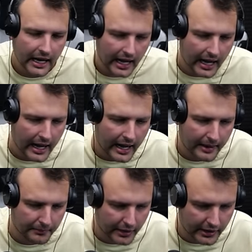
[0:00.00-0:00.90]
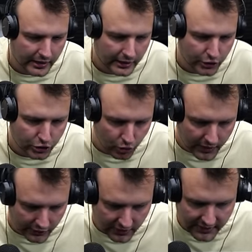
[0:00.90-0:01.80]
uh, you
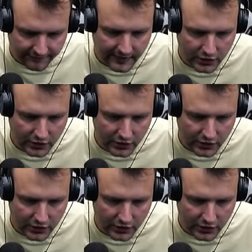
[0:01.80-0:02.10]
cannot defend